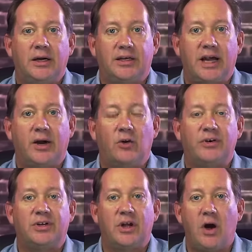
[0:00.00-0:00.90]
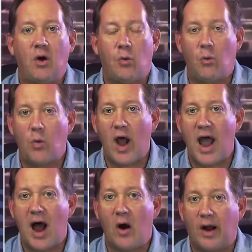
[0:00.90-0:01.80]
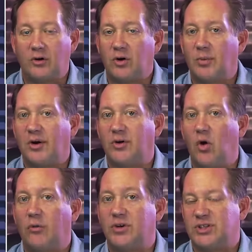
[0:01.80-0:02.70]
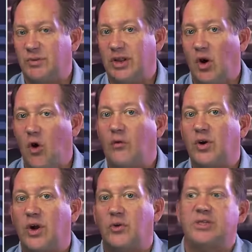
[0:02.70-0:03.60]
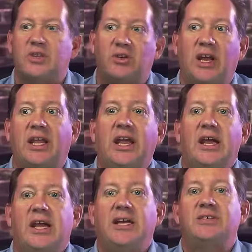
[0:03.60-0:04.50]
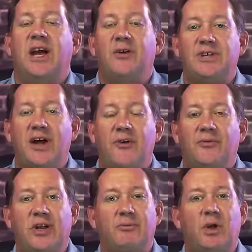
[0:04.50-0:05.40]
Guy over, oh, wow. I heard about somebody overdosed like in downtown. You